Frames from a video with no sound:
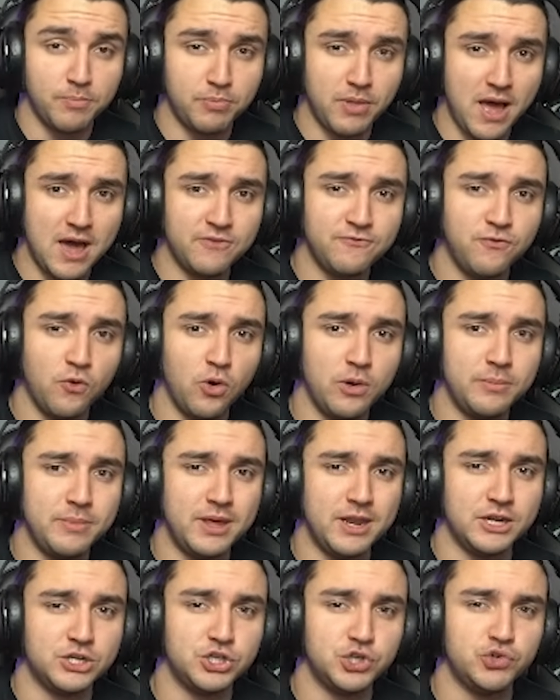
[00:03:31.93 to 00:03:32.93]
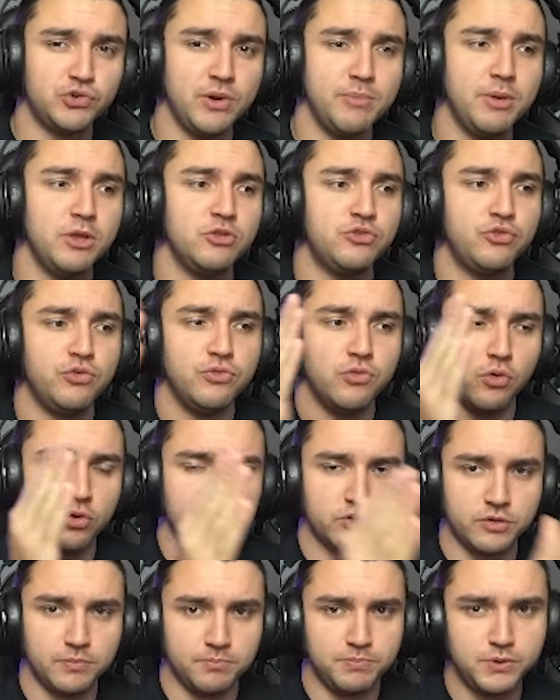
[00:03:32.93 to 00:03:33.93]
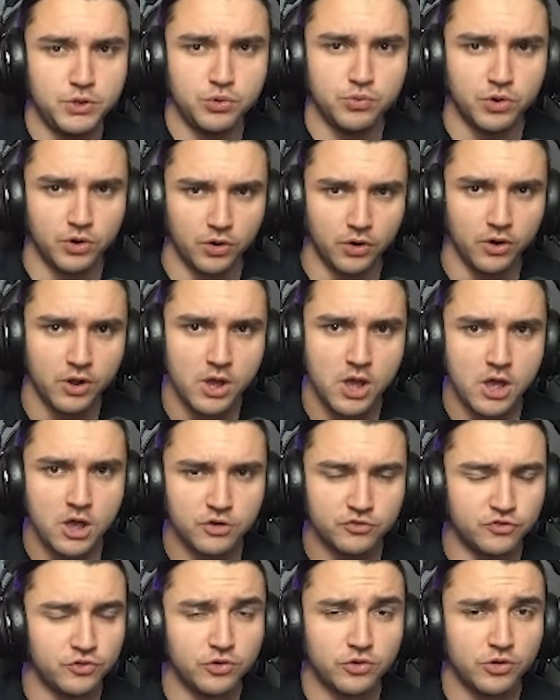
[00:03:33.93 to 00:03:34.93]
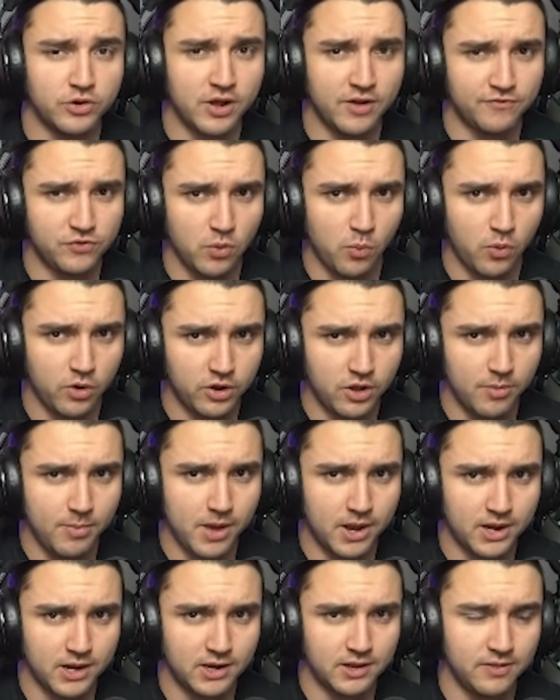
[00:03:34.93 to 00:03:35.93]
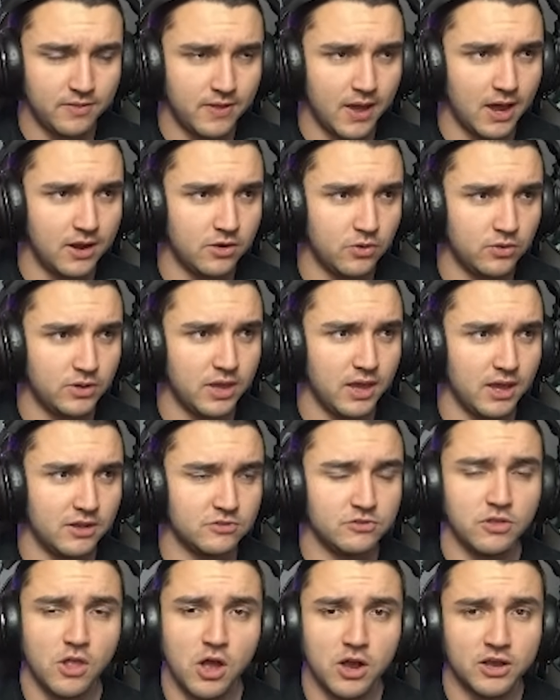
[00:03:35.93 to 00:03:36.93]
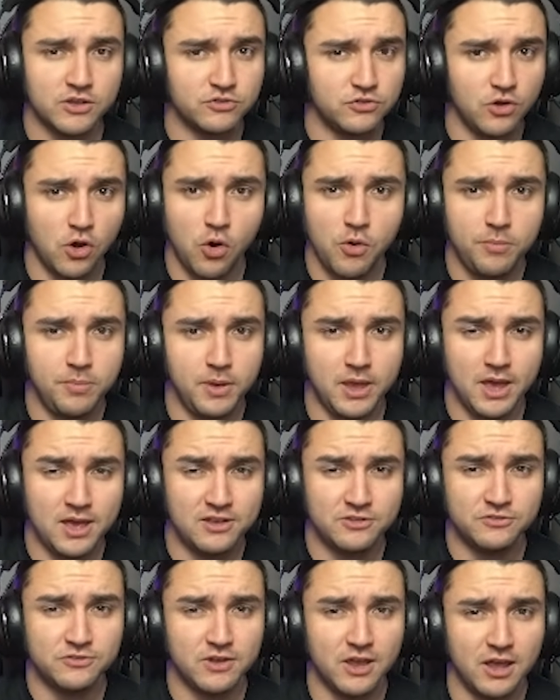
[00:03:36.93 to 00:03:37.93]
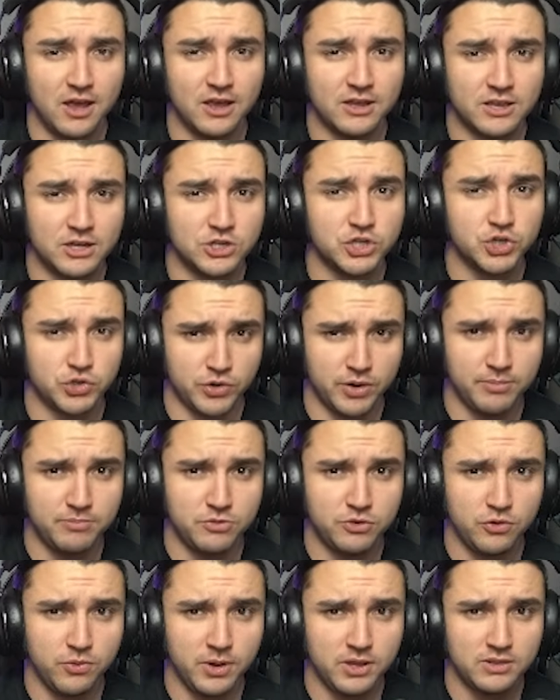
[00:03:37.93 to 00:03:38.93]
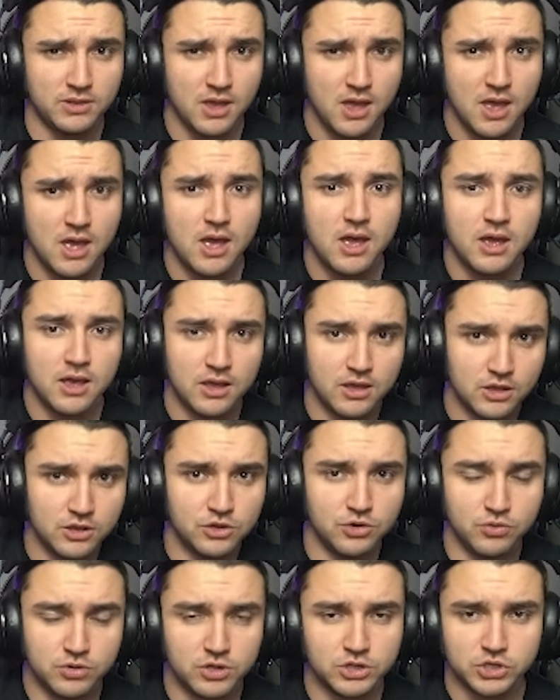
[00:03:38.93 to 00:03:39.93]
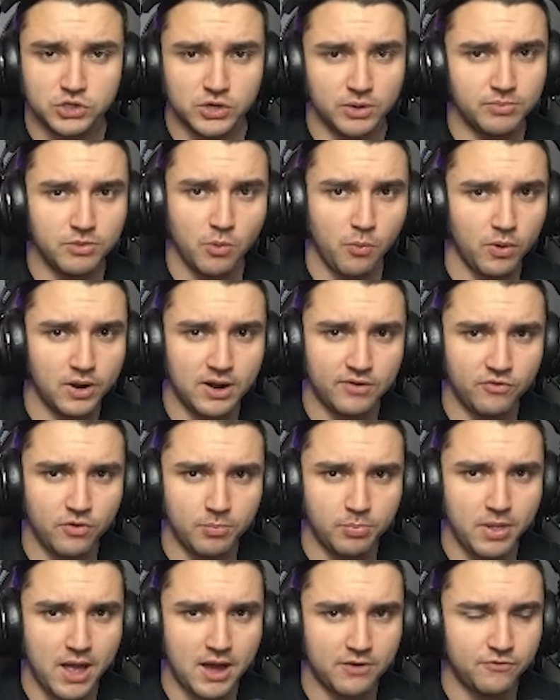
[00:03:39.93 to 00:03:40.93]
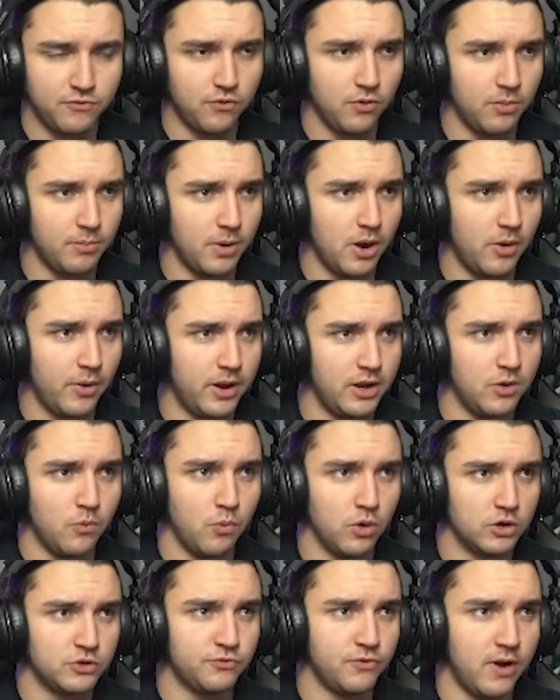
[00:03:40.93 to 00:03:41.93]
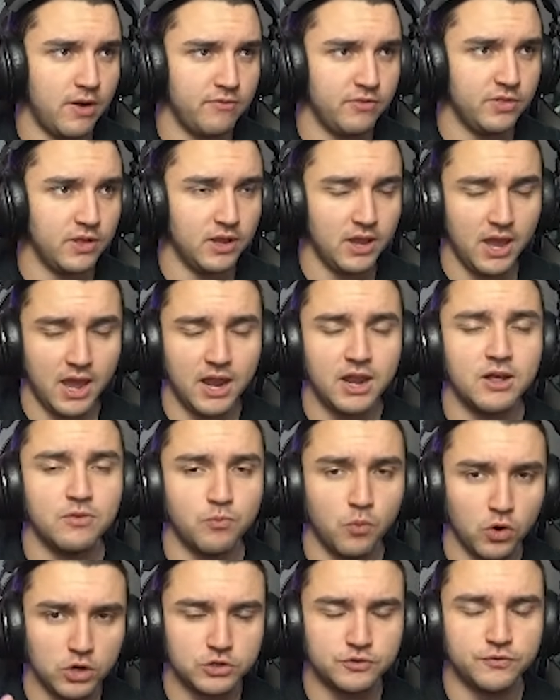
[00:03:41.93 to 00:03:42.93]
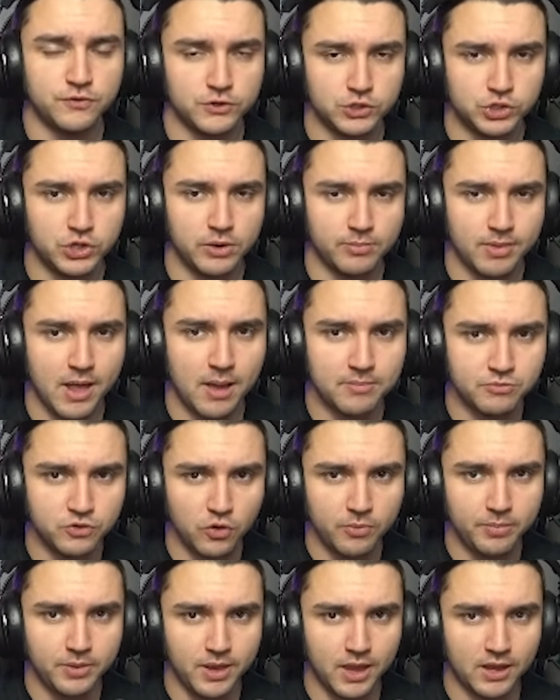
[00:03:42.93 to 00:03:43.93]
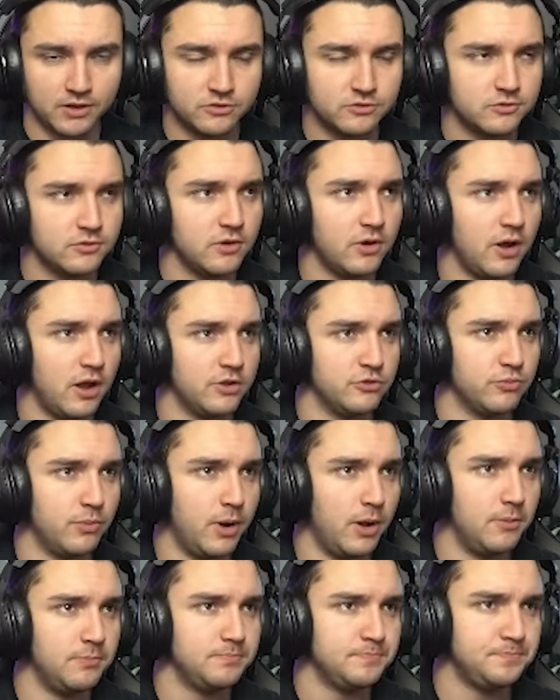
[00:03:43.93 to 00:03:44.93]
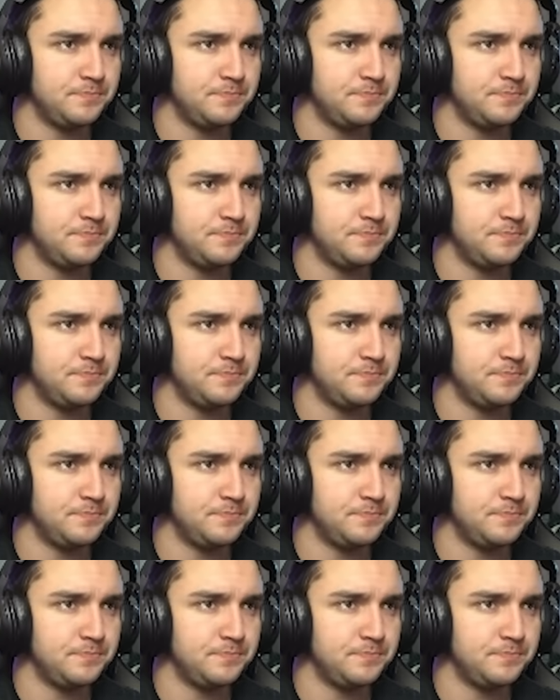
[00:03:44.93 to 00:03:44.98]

platform. It is streaming to your computer, so you don't have to worry about any of that. Okay, as long as OBS can stream to it, you can stream to whatever platform. All right, it works for everything, and it works for Streamlabs OBS as well.